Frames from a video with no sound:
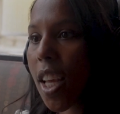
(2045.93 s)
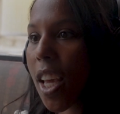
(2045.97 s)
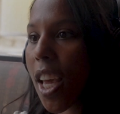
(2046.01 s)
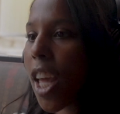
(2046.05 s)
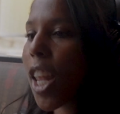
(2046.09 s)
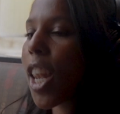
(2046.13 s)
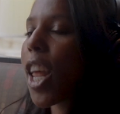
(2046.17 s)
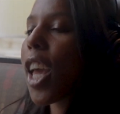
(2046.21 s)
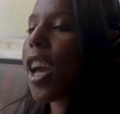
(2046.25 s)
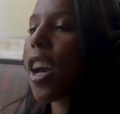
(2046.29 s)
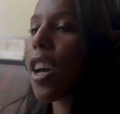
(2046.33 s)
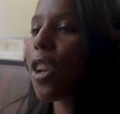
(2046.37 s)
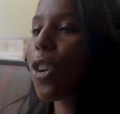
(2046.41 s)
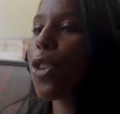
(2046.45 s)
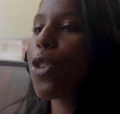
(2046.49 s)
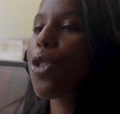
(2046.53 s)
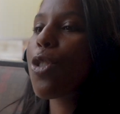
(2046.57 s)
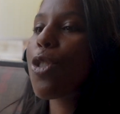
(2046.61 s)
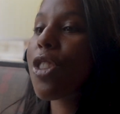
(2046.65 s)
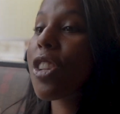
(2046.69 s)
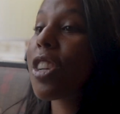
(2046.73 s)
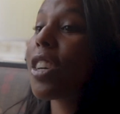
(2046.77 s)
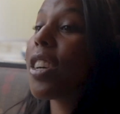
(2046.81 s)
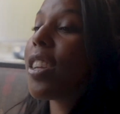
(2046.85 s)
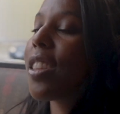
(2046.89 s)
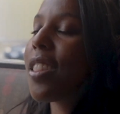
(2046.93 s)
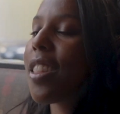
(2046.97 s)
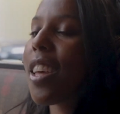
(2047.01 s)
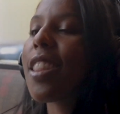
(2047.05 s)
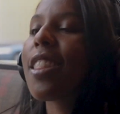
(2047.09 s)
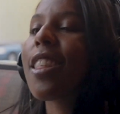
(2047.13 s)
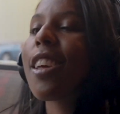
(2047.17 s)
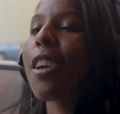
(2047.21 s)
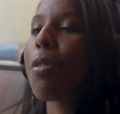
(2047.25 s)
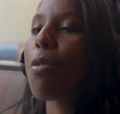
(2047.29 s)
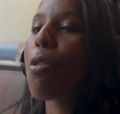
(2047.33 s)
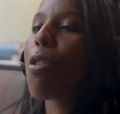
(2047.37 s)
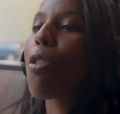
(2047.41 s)
And they understood that
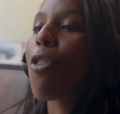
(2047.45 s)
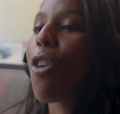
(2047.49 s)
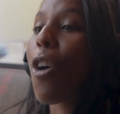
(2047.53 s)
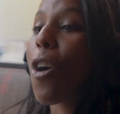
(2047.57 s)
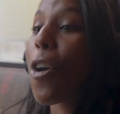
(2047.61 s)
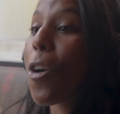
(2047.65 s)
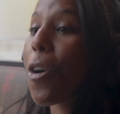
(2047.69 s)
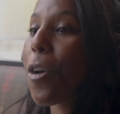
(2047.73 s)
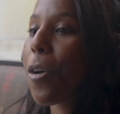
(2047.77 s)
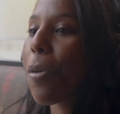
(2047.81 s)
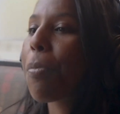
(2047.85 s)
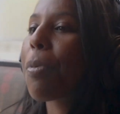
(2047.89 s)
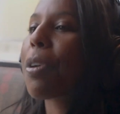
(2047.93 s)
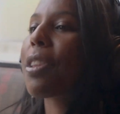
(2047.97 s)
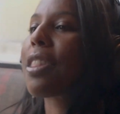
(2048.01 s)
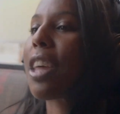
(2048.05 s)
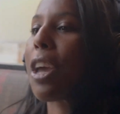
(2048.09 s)
they were wrong, but